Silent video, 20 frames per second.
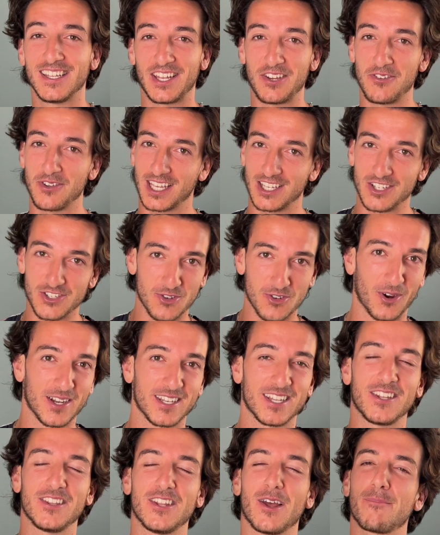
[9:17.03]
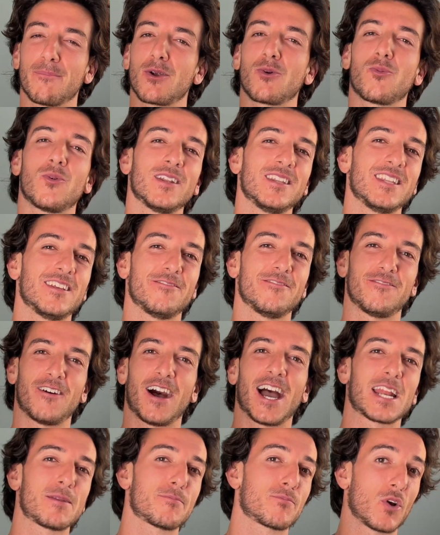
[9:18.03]
then you can join the #1
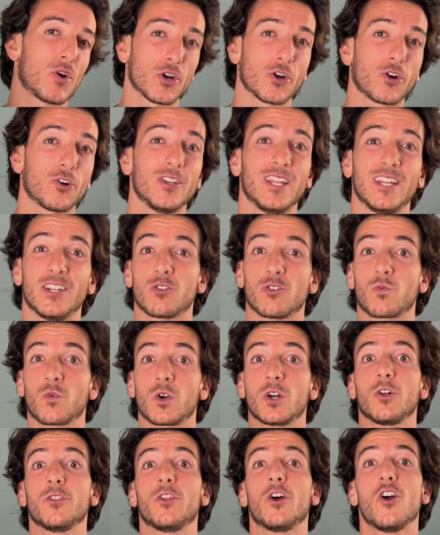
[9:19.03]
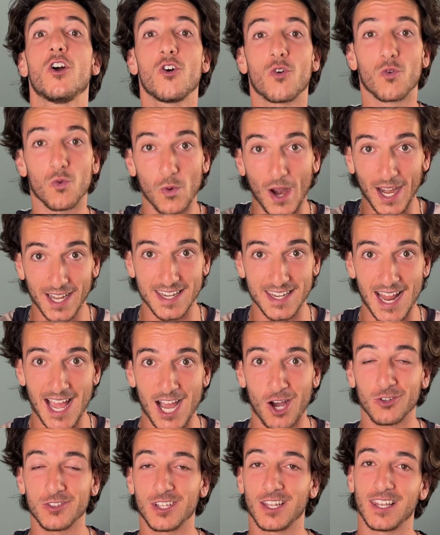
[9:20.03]
divine brotherhood in the world right
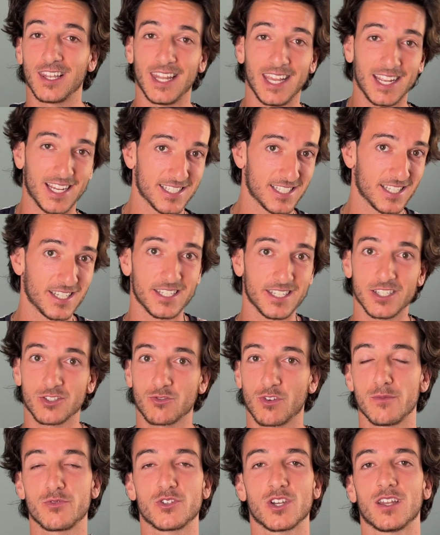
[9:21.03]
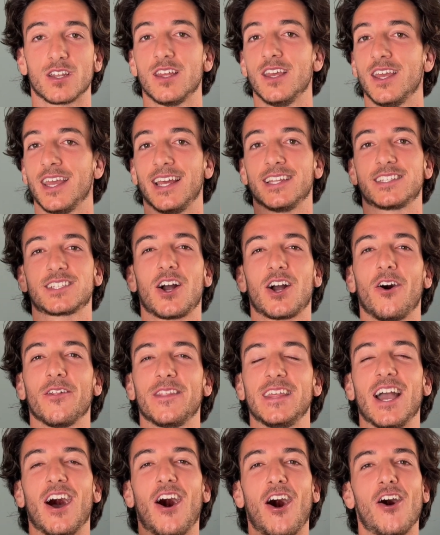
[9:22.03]
now. The link is in the description. It's called
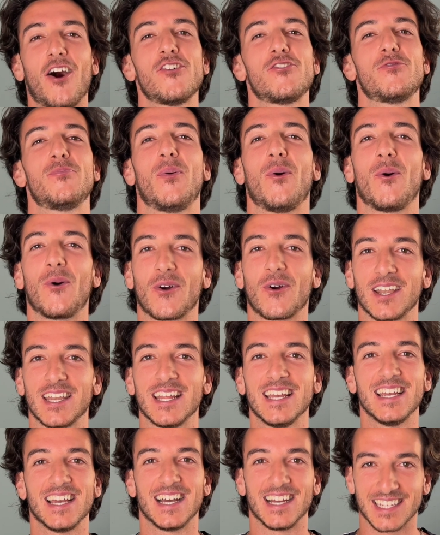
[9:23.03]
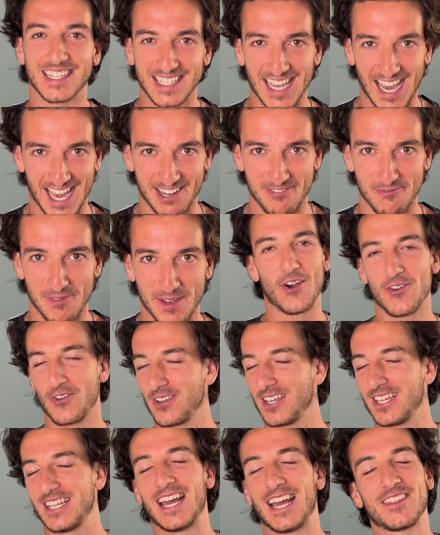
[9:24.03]
the Off Porn Academy. Other
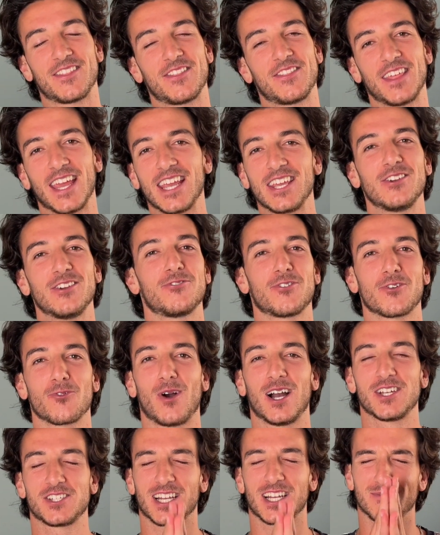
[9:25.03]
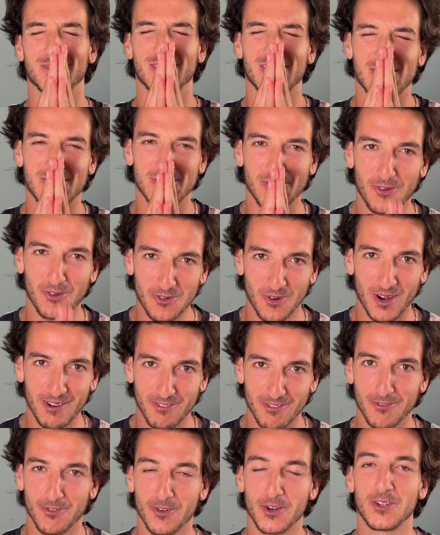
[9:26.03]
than that, thank you for watching. I'm so
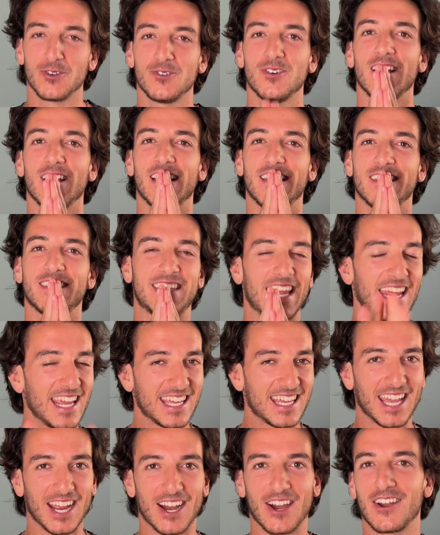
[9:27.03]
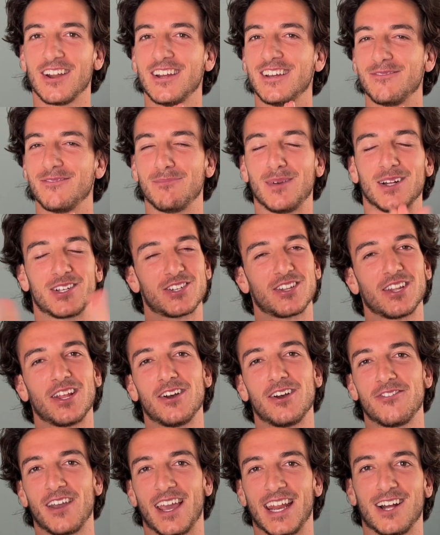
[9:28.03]
grateful for you. Take care, much
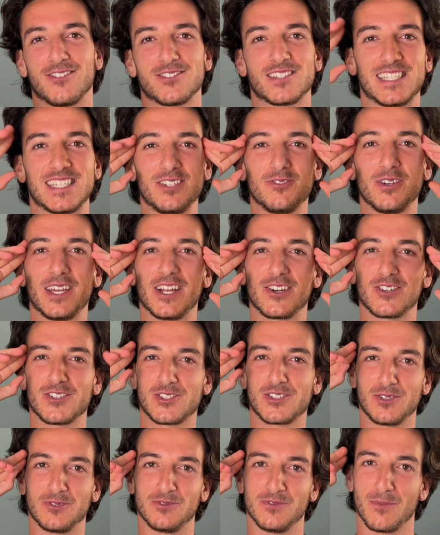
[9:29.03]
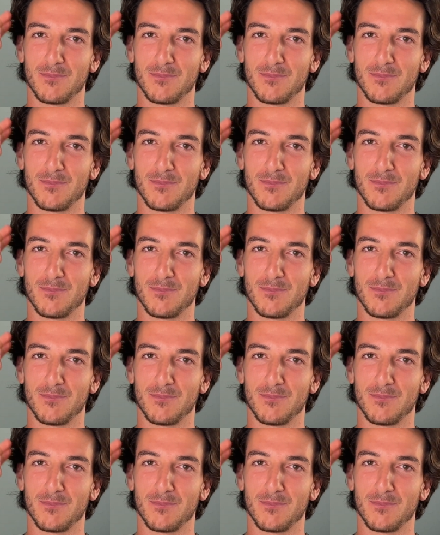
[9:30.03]
love, and I'll see you here soon.